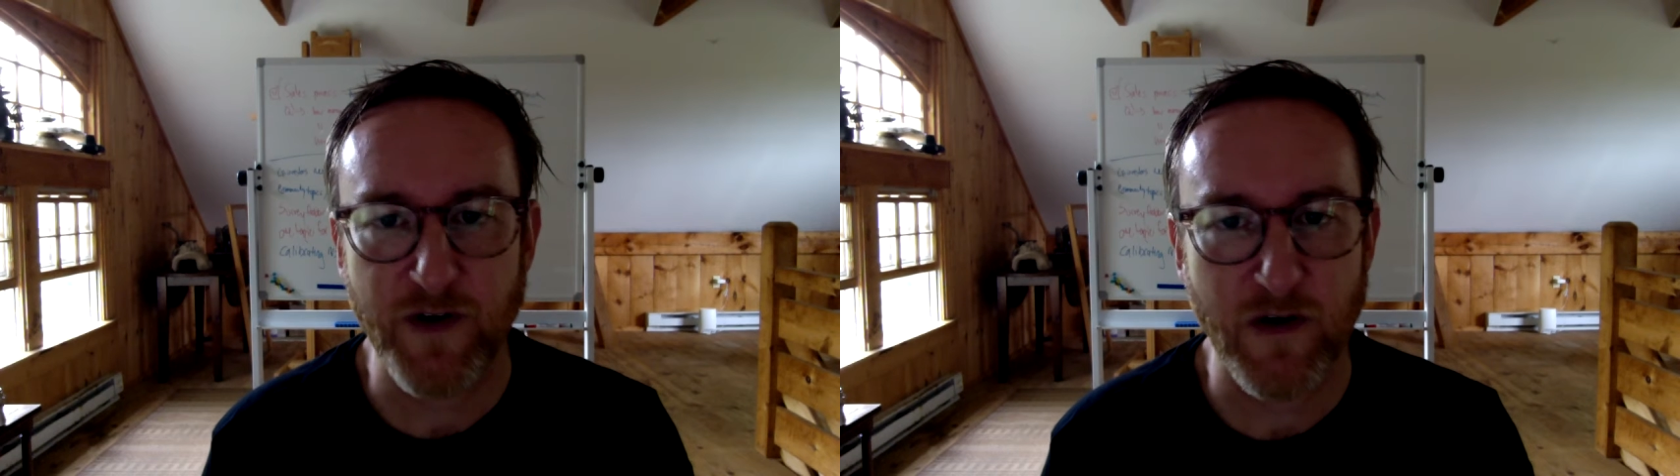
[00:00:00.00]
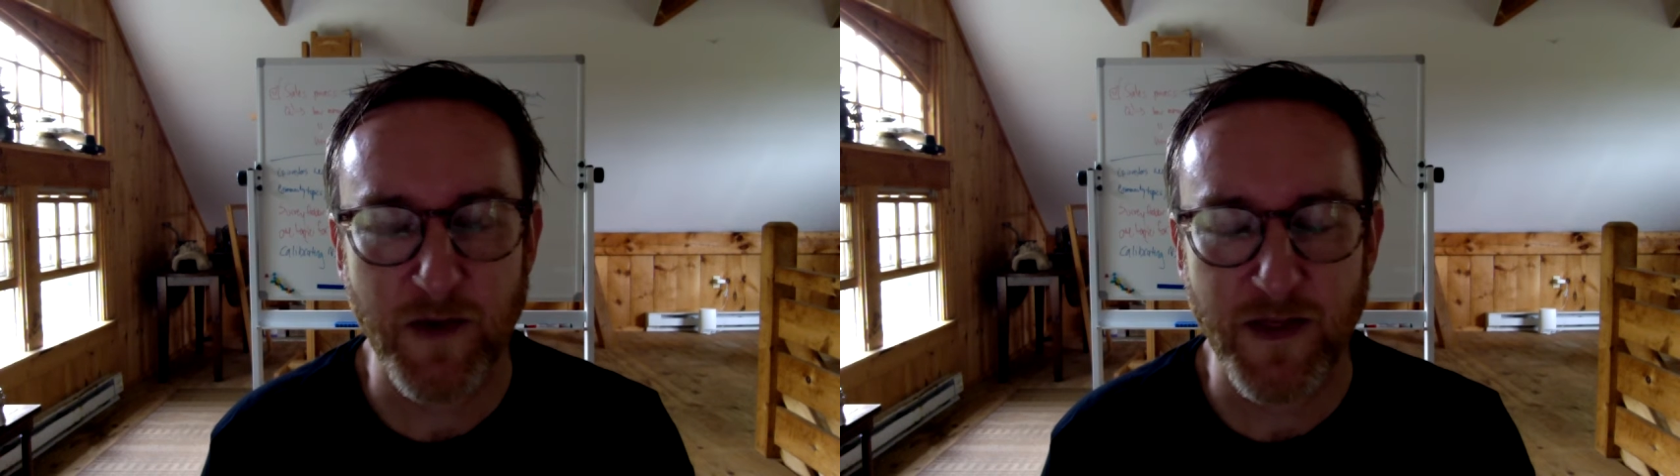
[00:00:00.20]

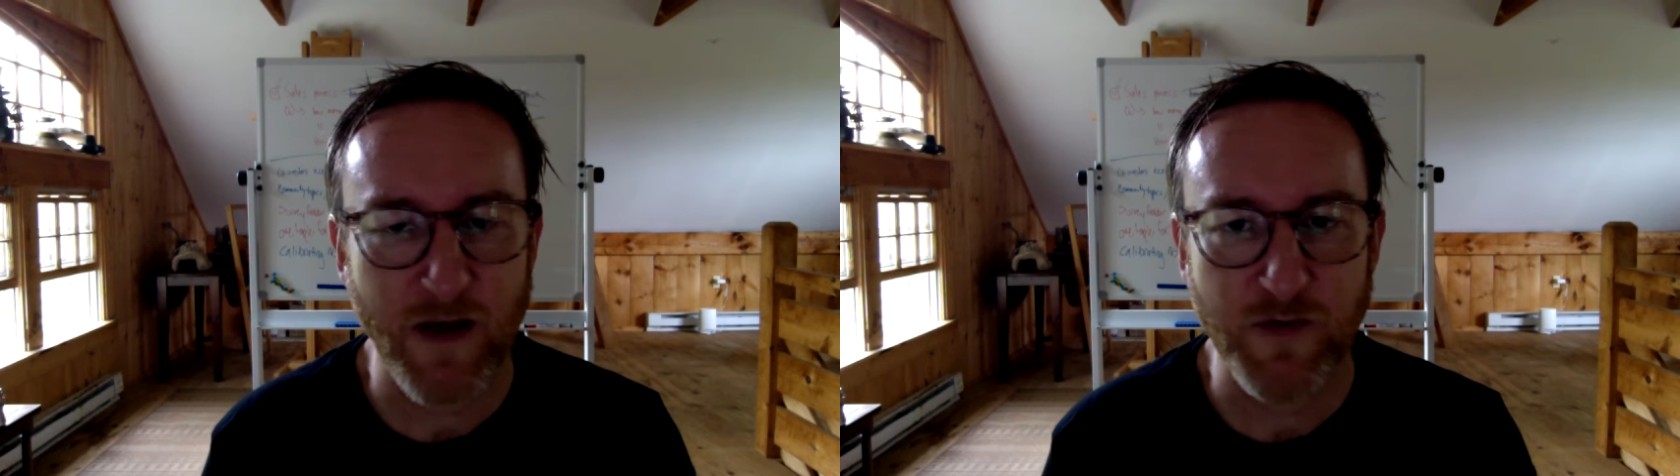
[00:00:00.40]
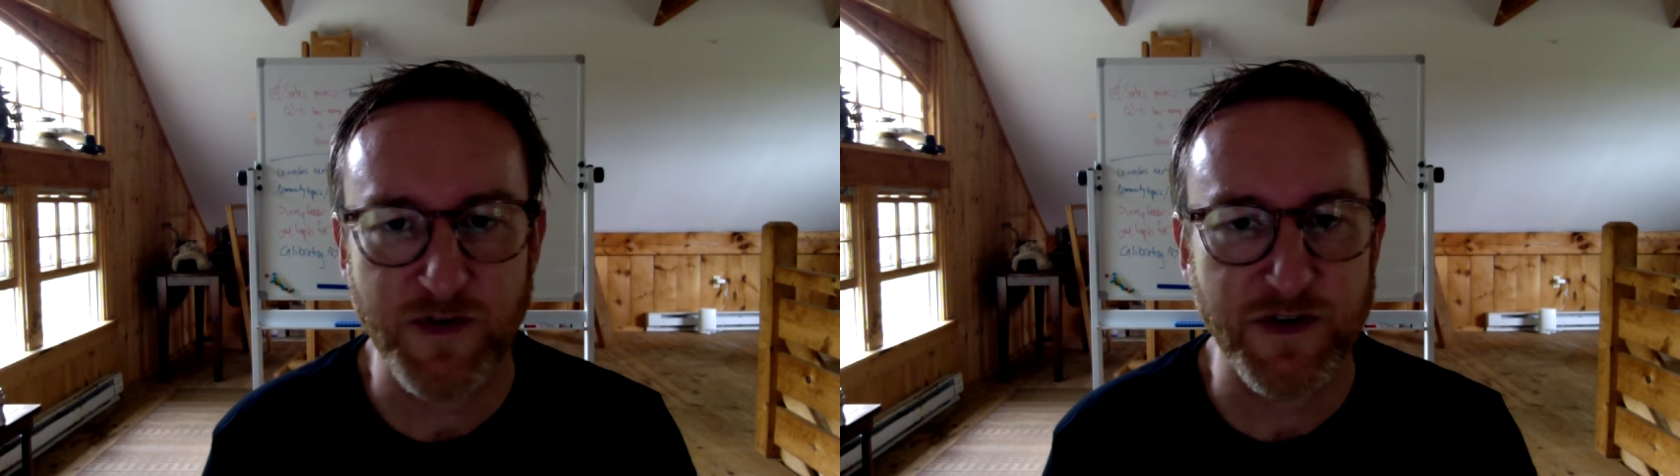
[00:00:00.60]
I mean, that
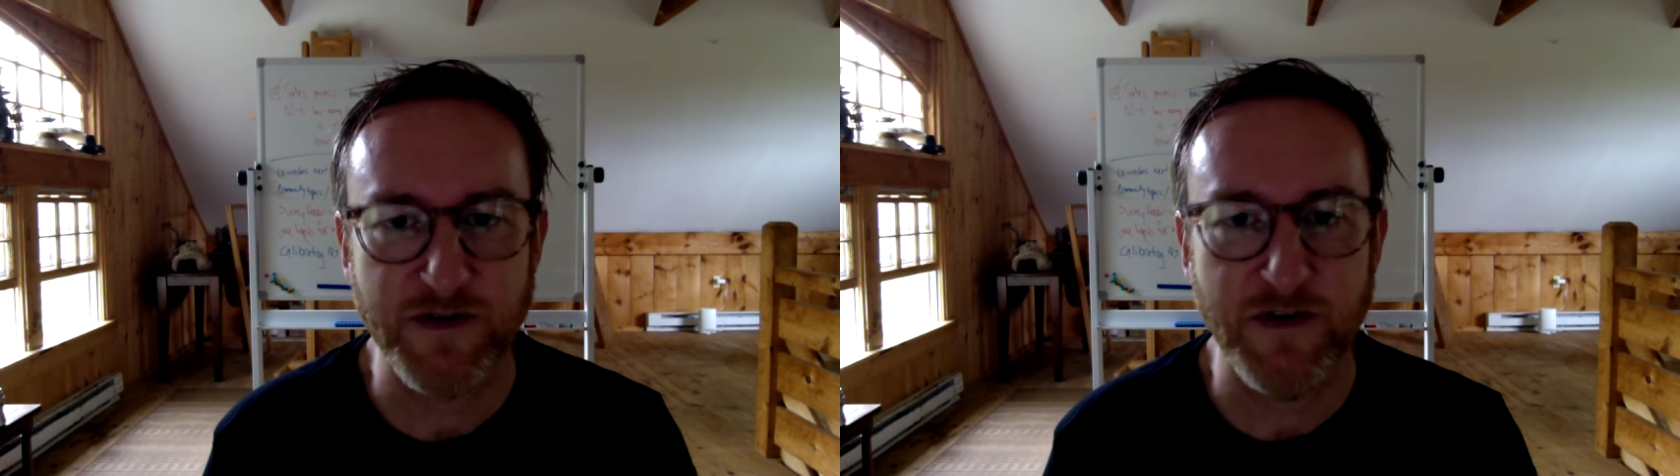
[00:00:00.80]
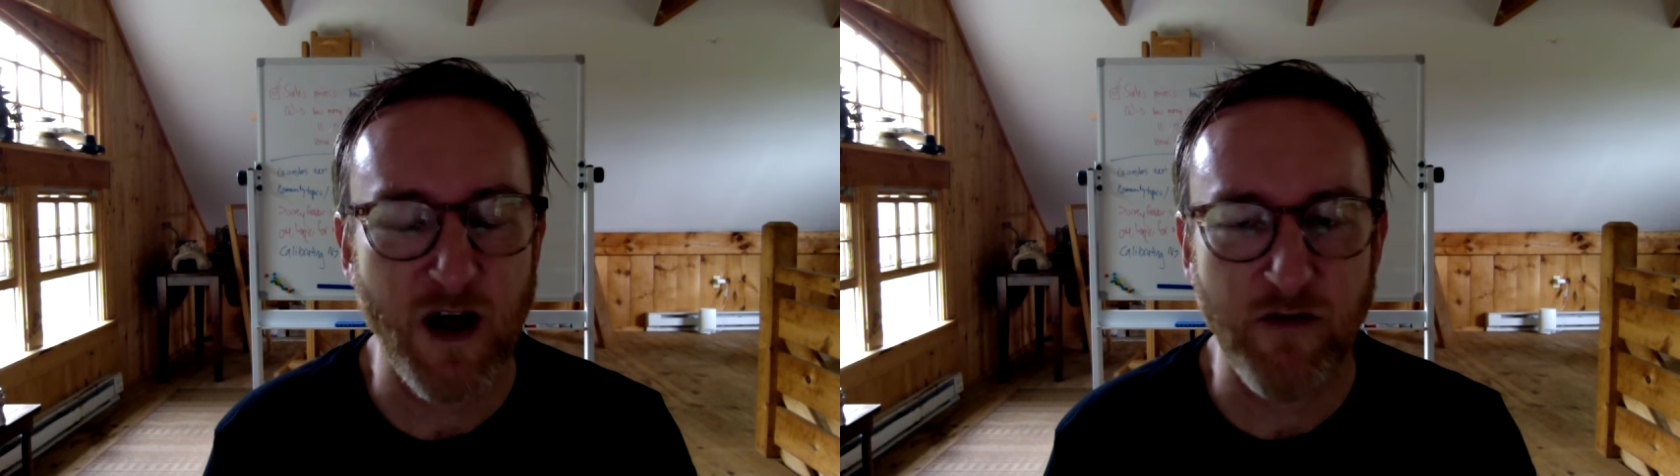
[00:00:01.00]
was just
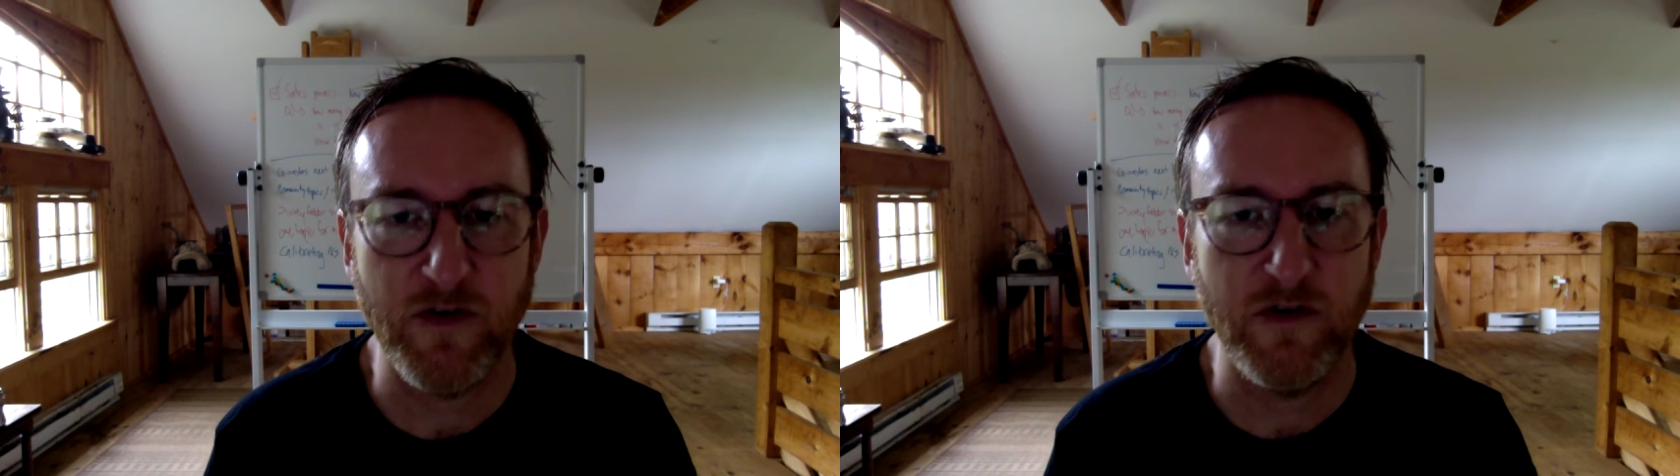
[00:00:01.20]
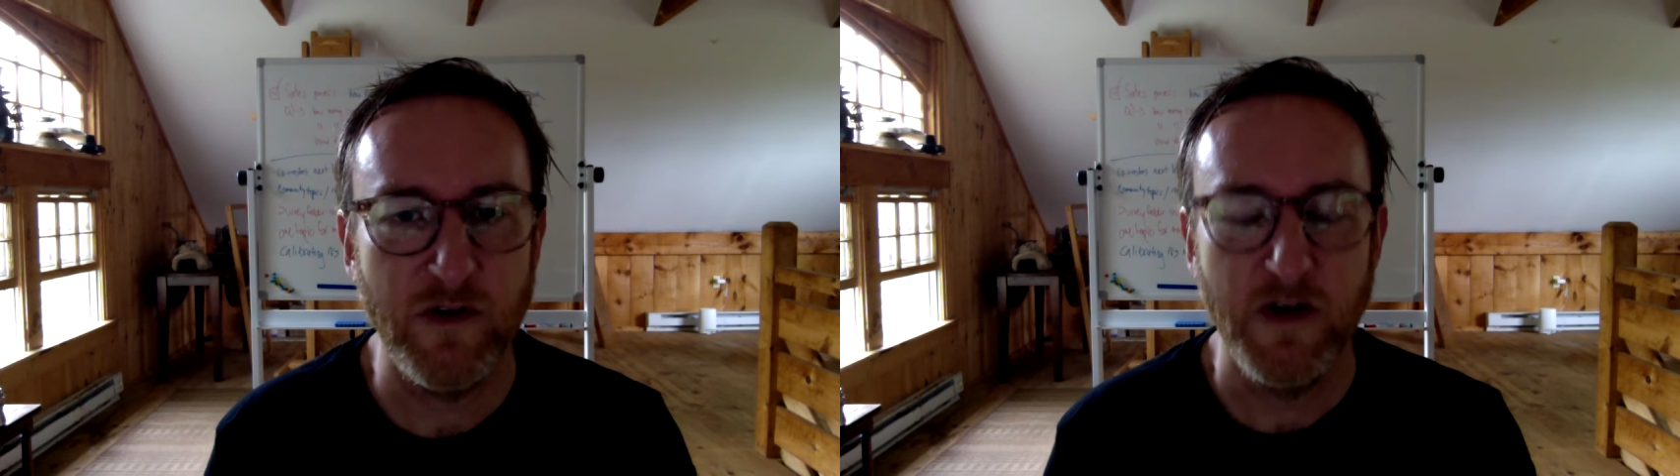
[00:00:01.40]

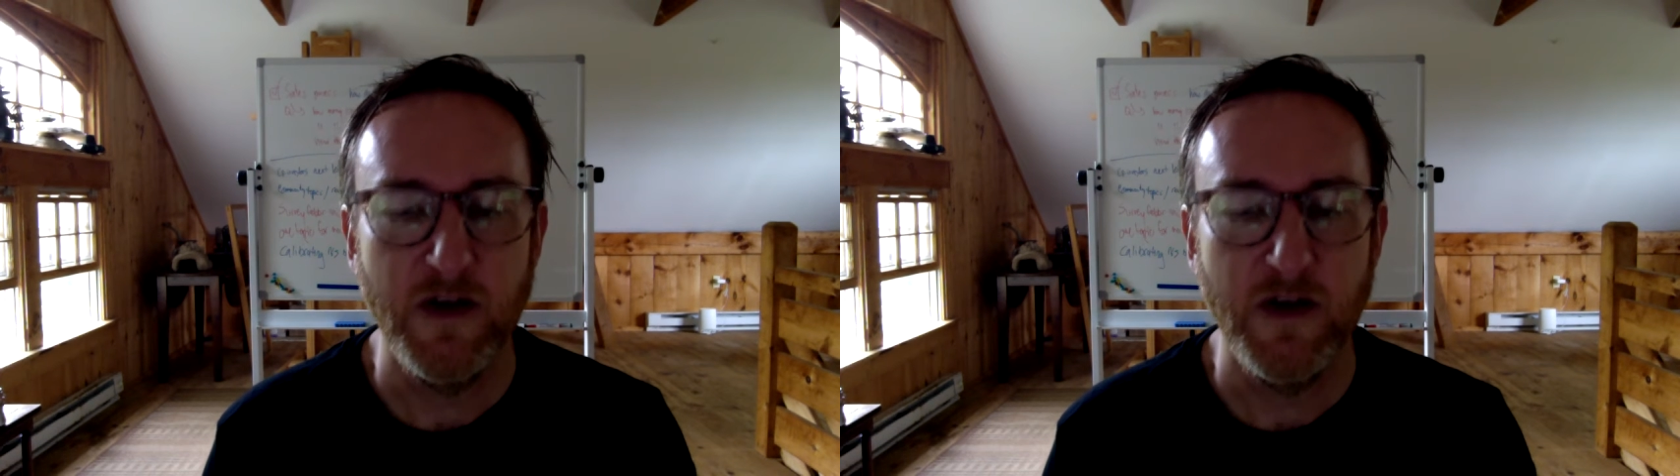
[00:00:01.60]
novel